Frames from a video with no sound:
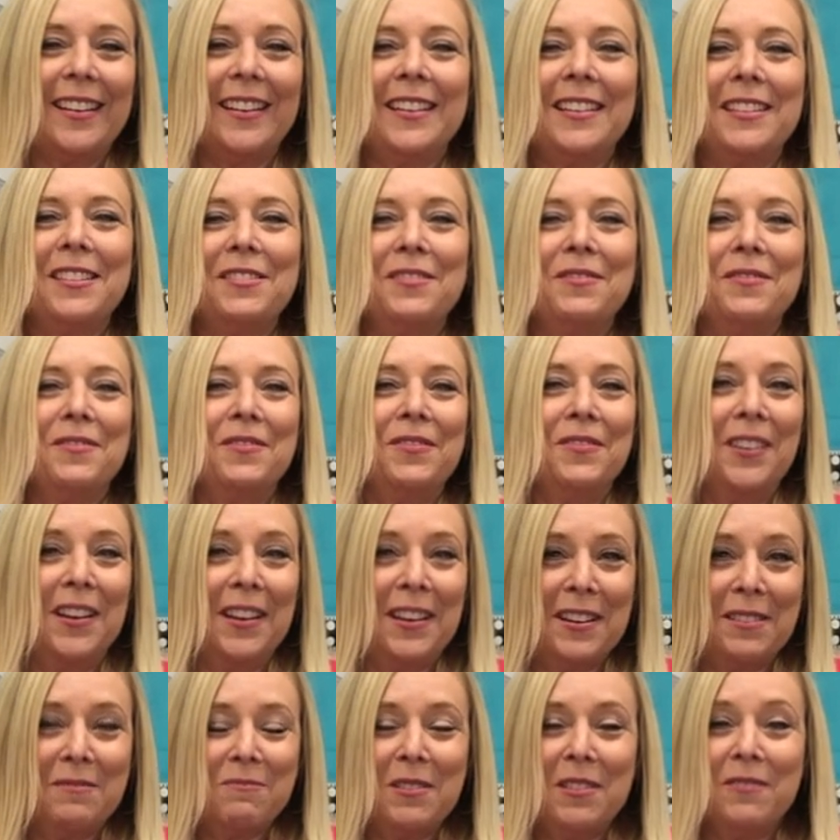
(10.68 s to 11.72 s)
is
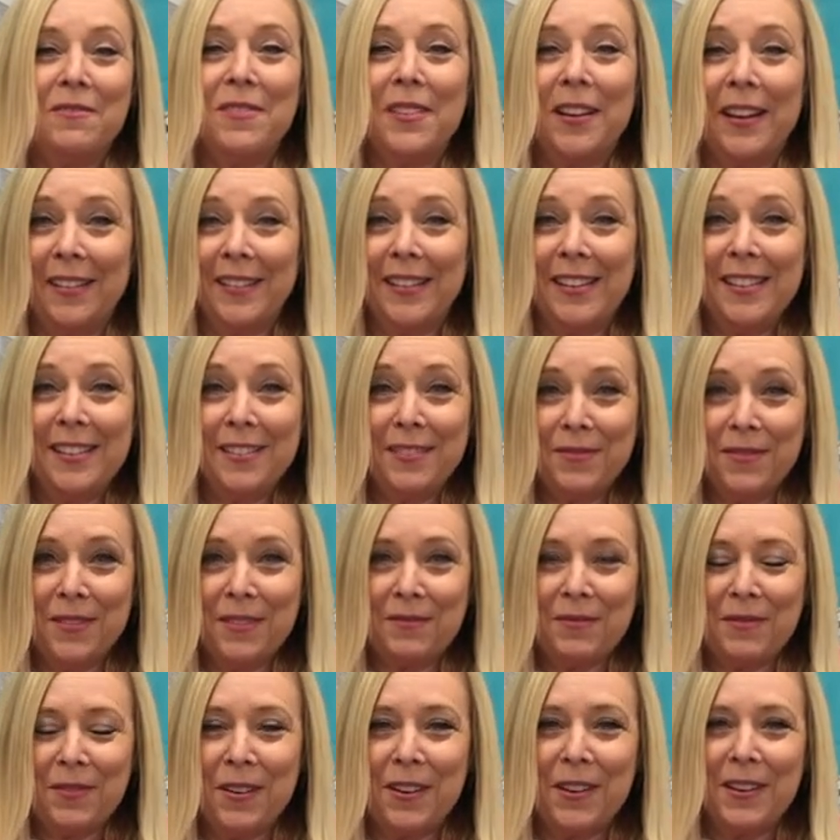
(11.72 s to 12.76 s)
going to be very
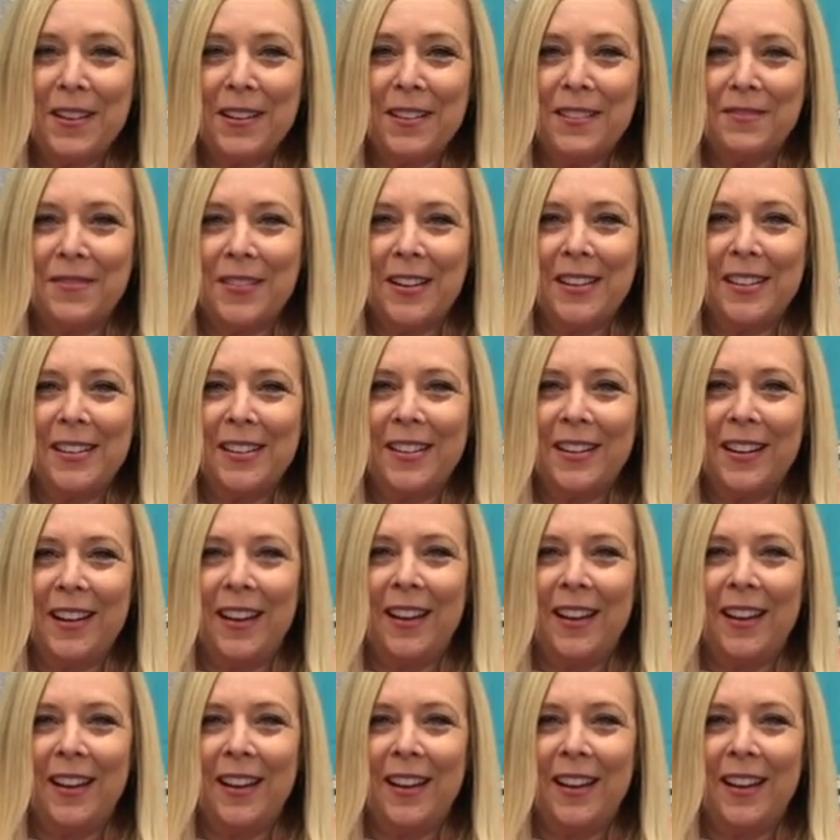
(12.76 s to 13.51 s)
different for all of us,